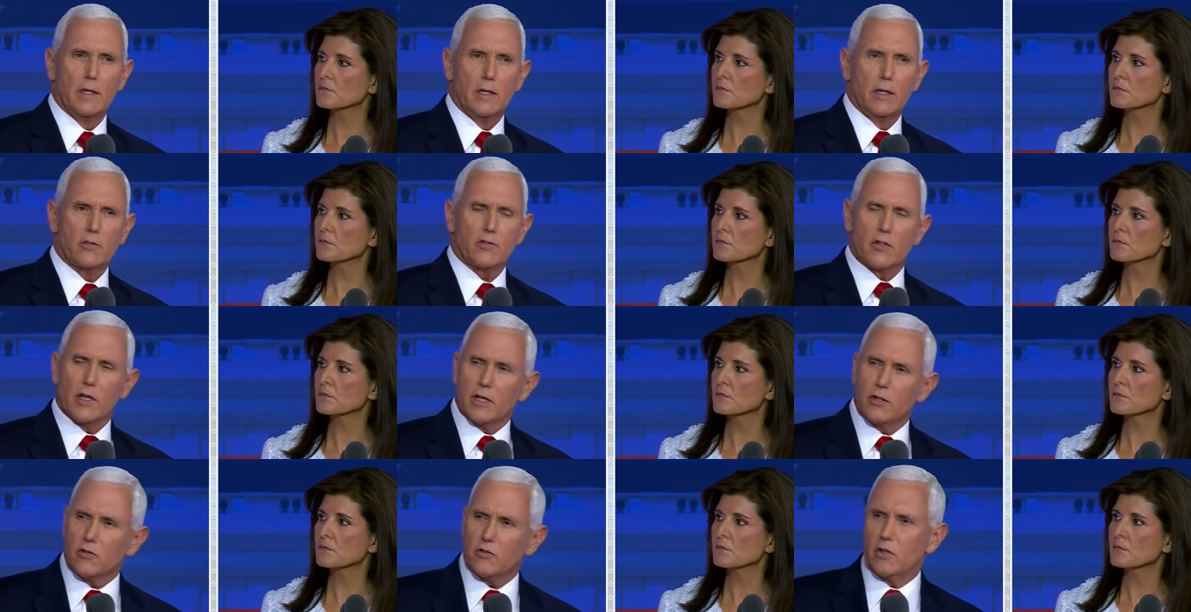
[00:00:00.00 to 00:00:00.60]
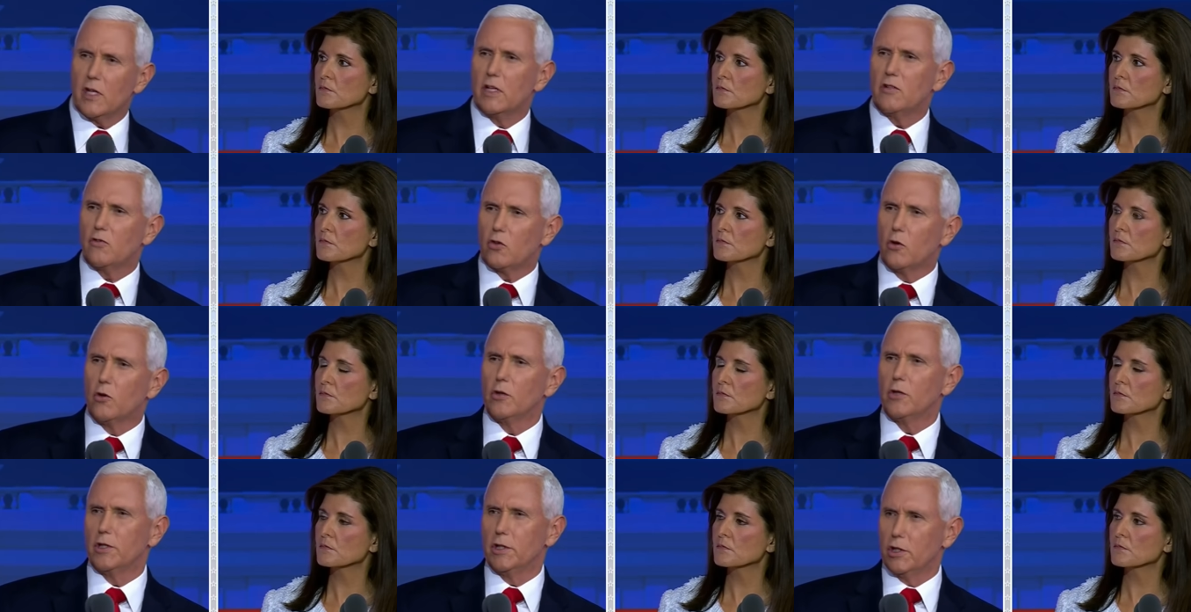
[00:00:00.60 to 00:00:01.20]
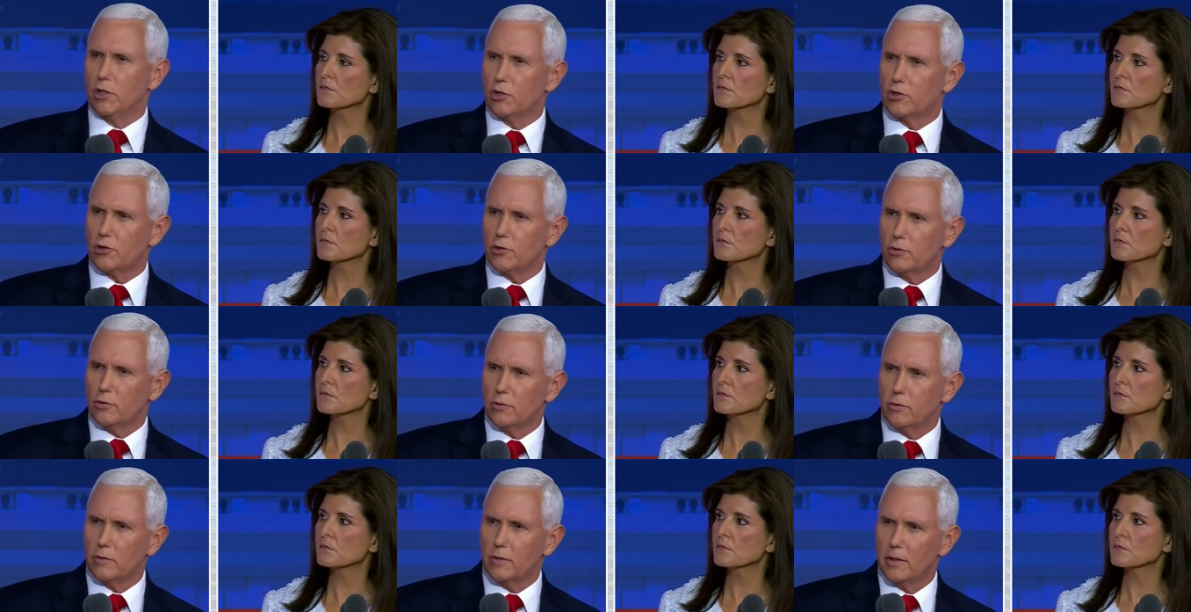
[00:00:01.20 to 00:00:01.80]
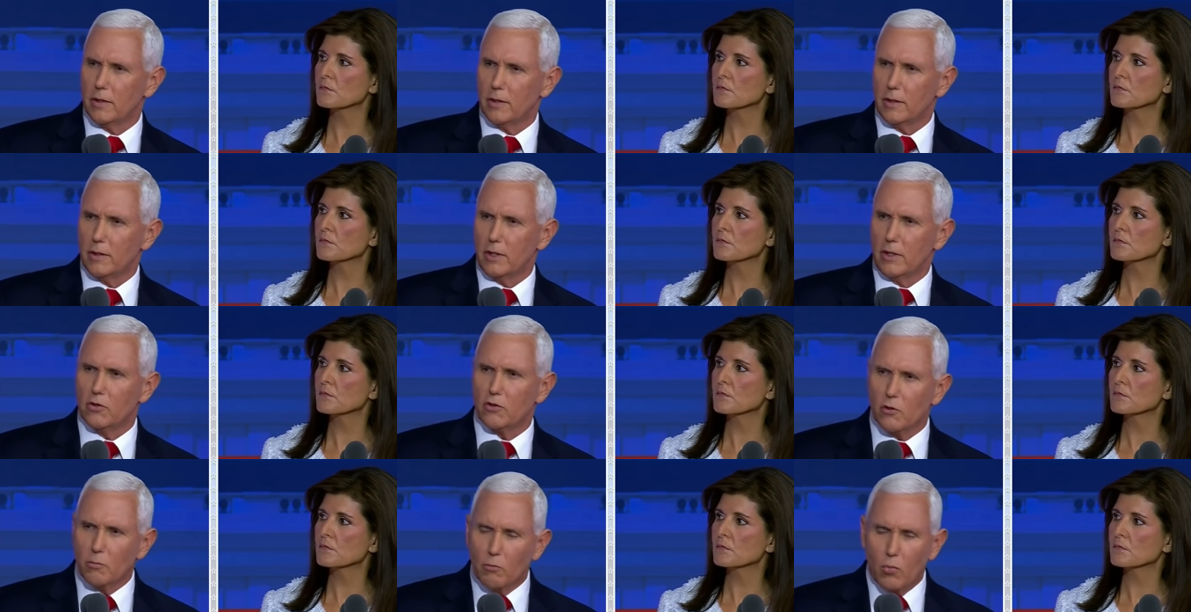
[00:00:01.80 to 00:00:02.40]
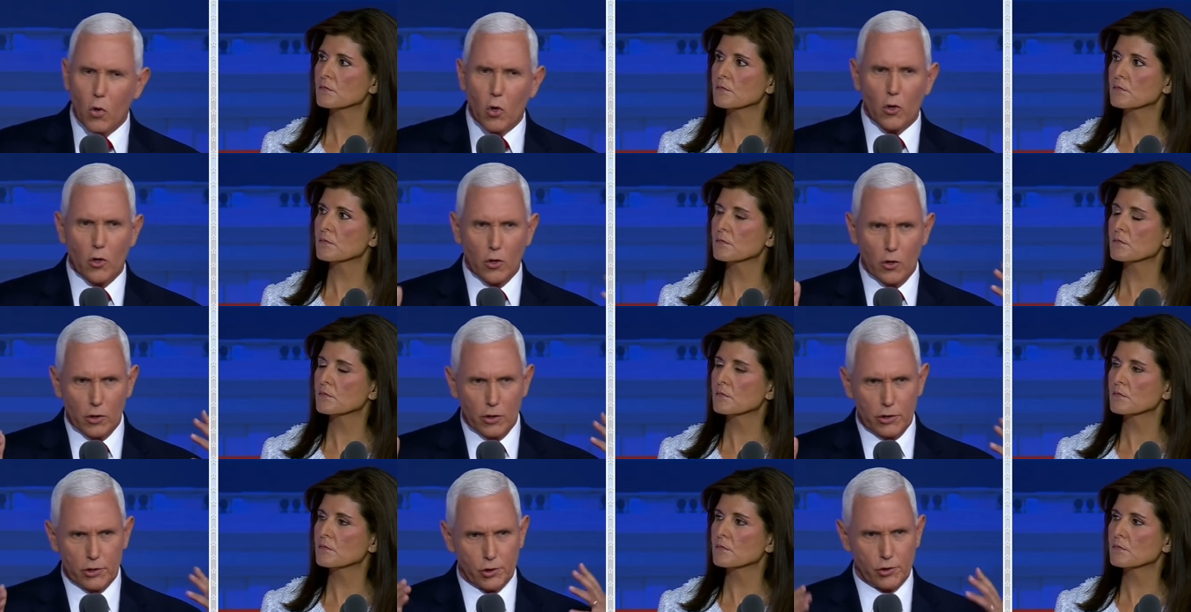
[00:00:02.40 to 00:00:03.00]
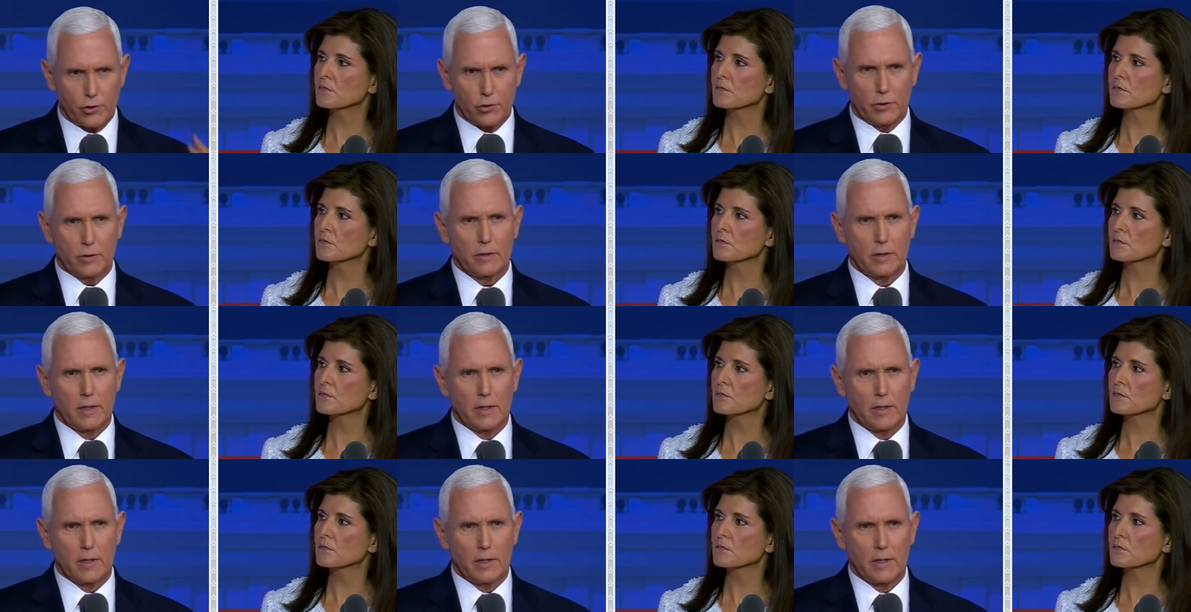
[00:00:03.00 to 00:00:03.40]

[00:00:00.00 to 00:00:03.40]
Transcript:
Speaker 1: It's not a states only issue, it's a moral issue.